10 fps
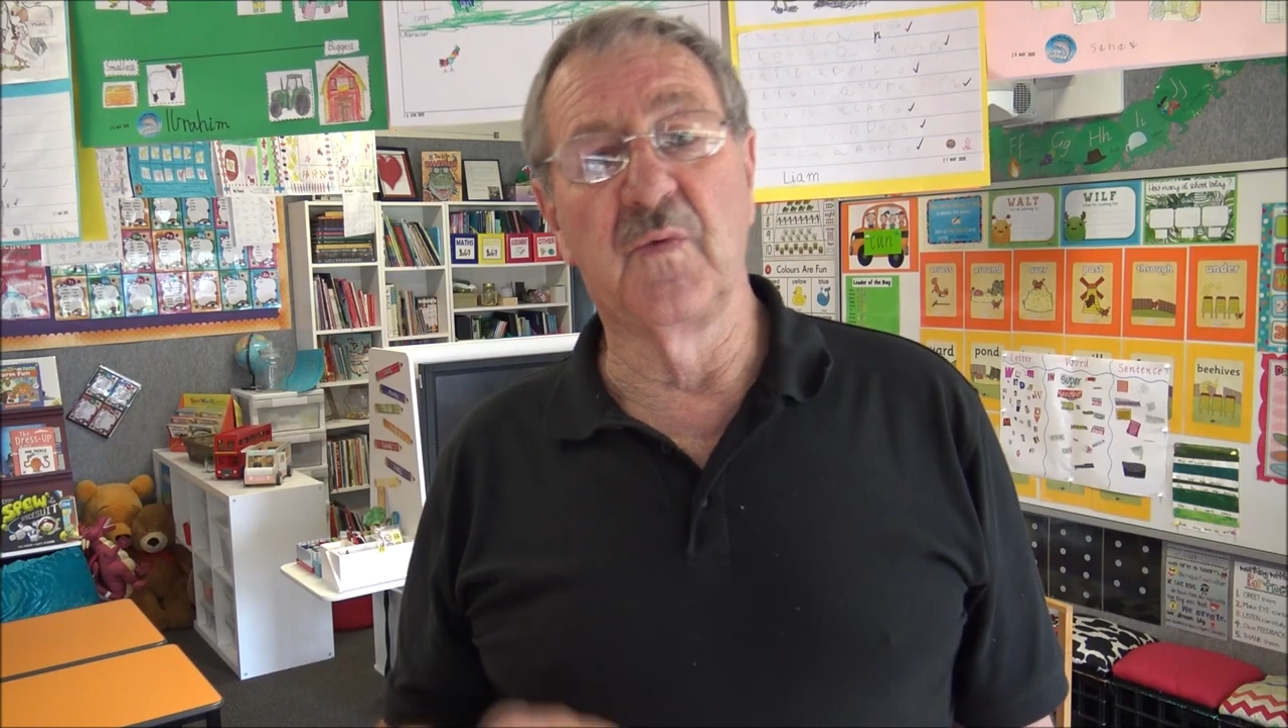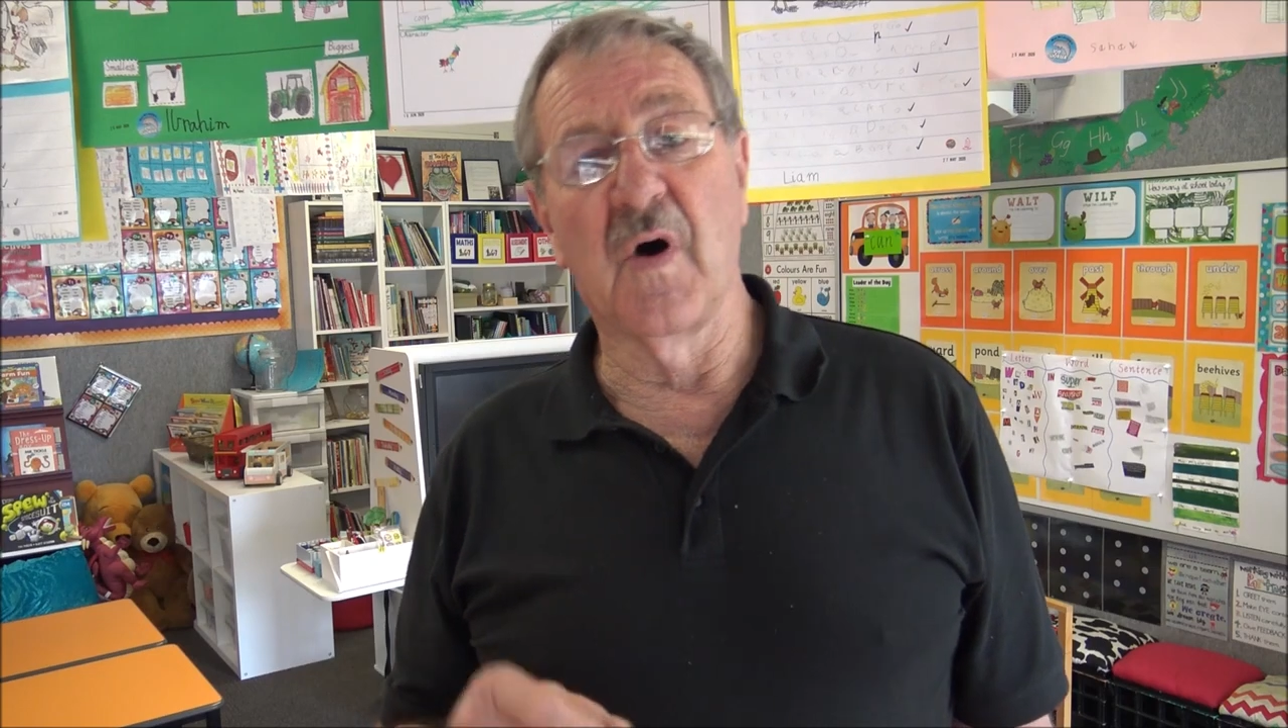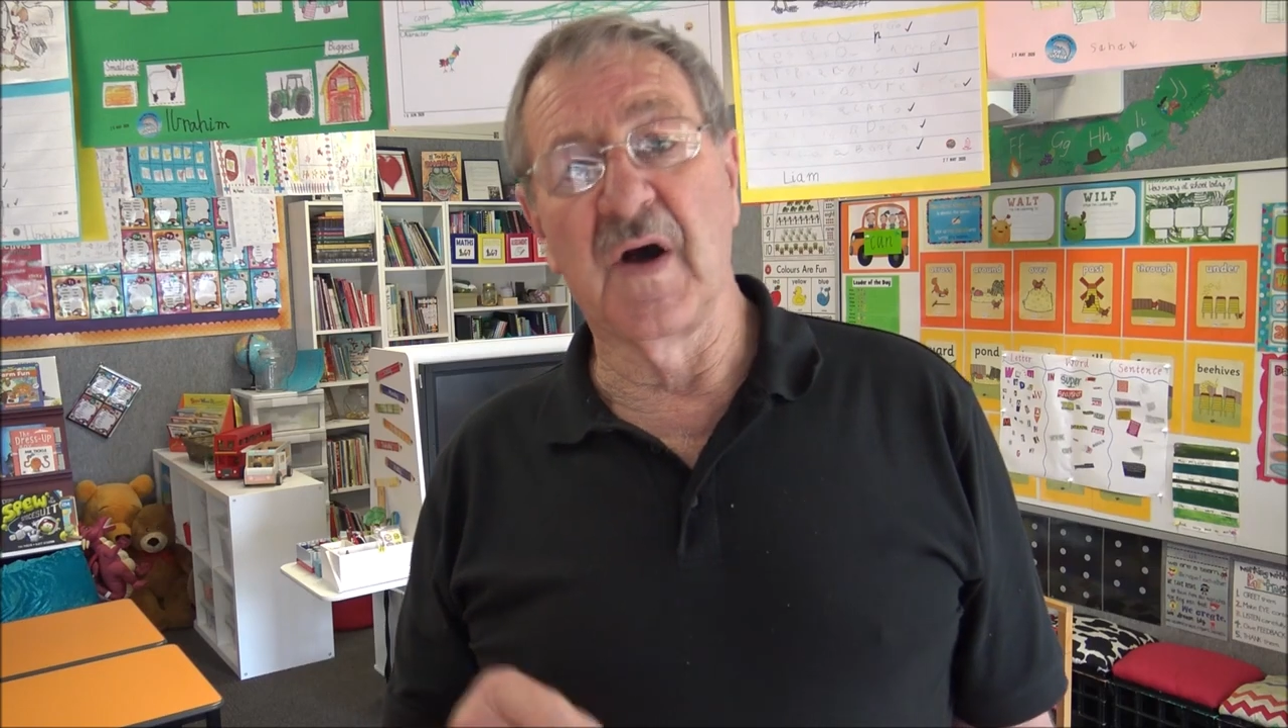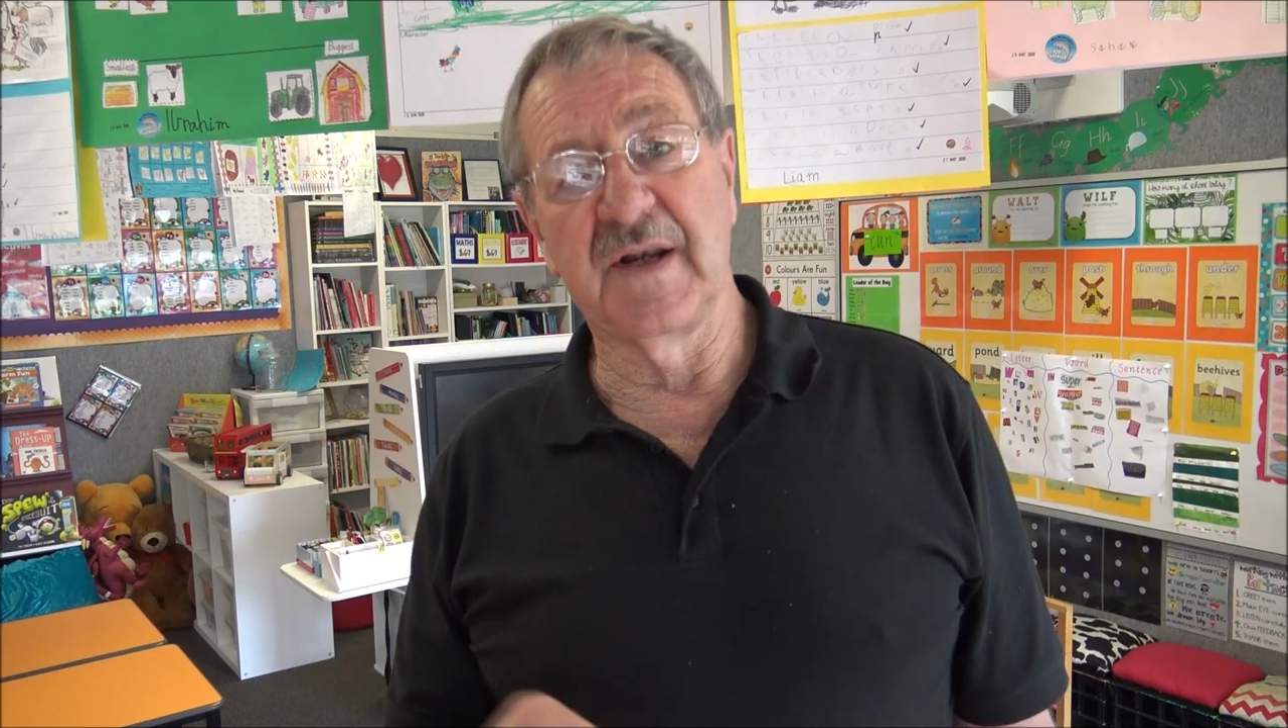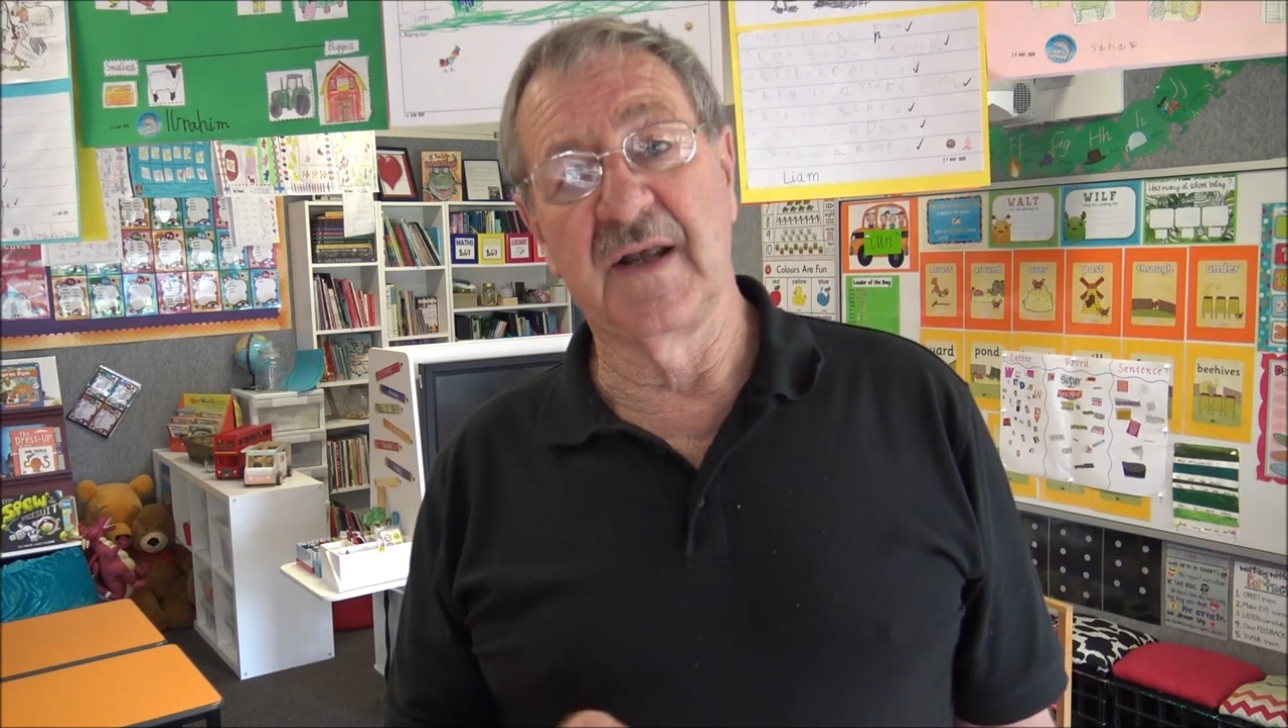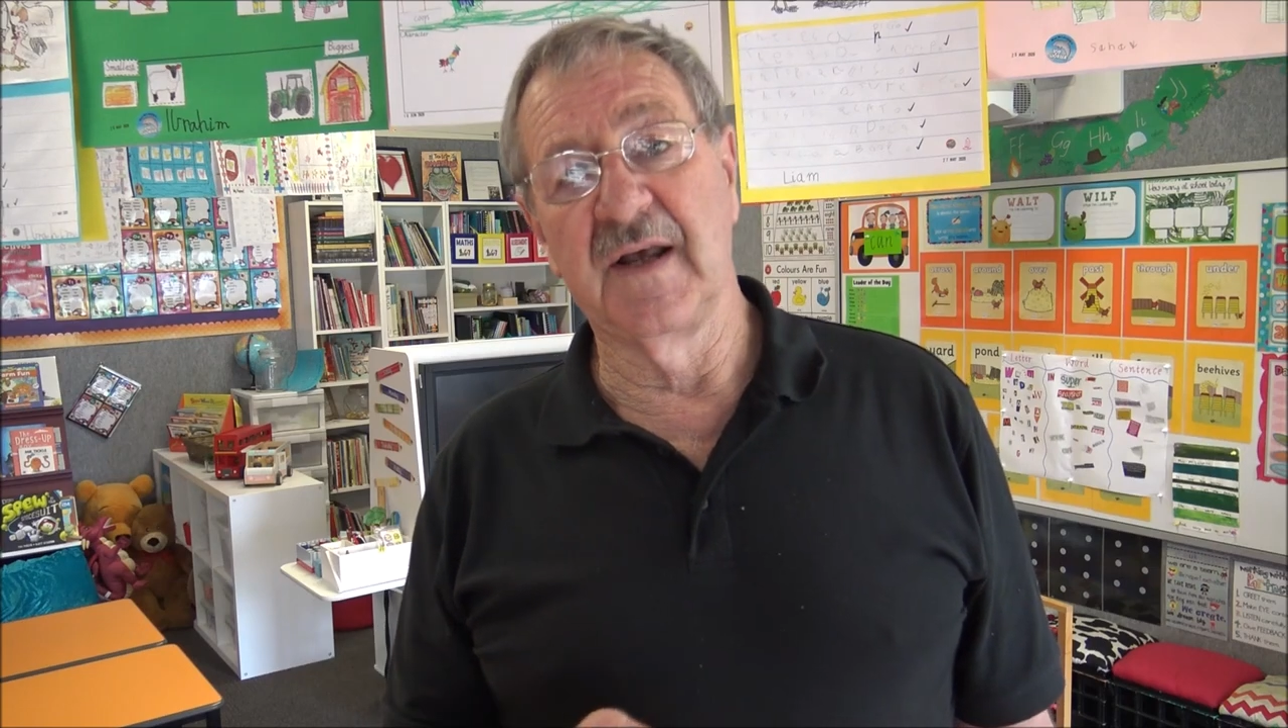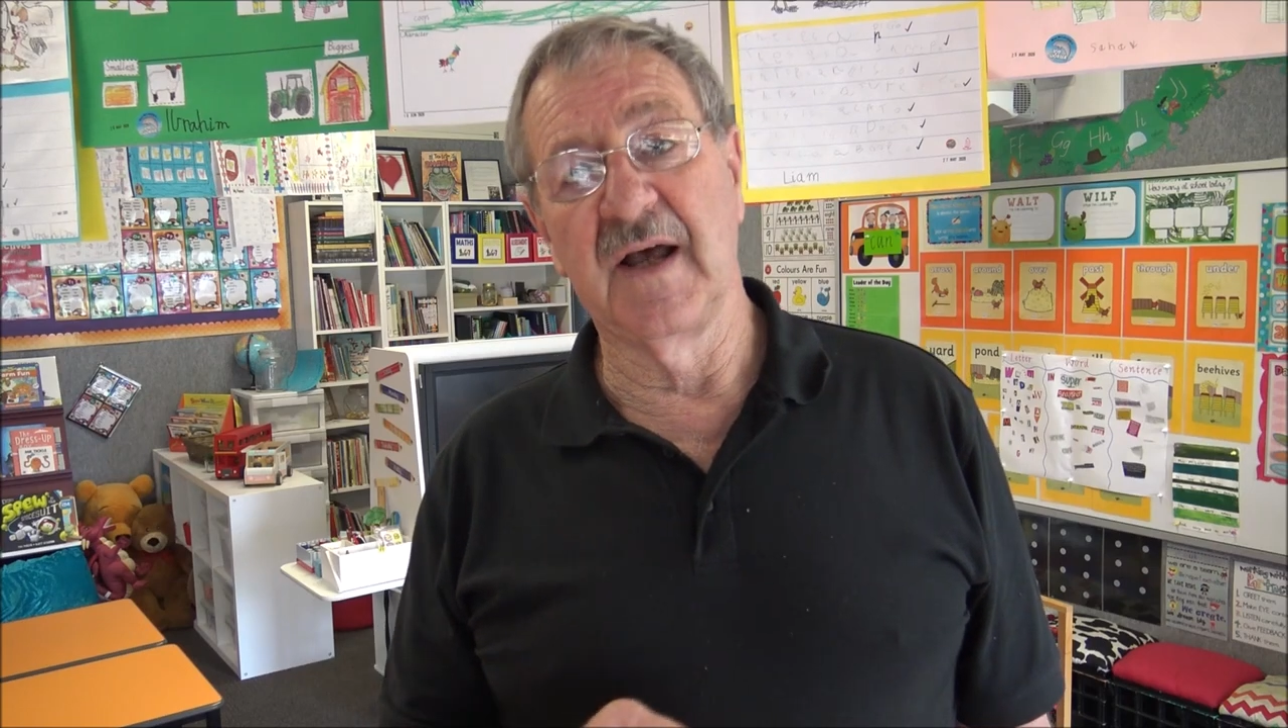write